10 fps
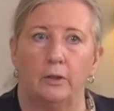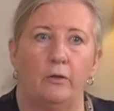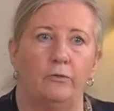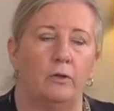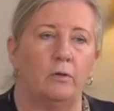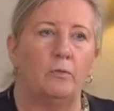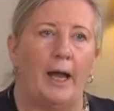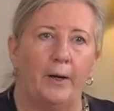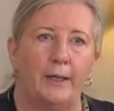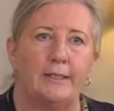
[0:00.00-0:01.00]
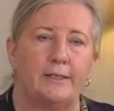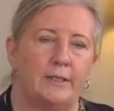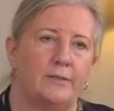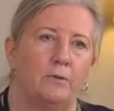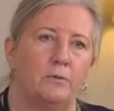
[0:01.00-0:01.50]
So area
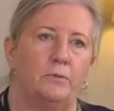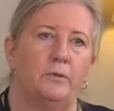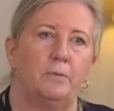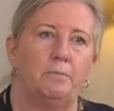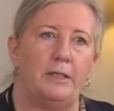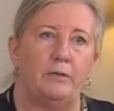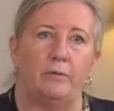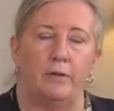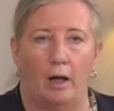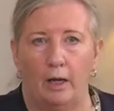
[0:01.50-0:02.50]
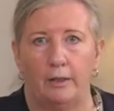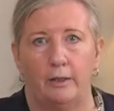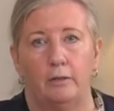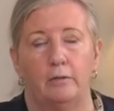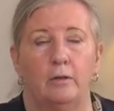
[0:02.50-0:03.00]
six forms will compete with
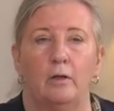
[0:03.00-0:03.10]
hockey,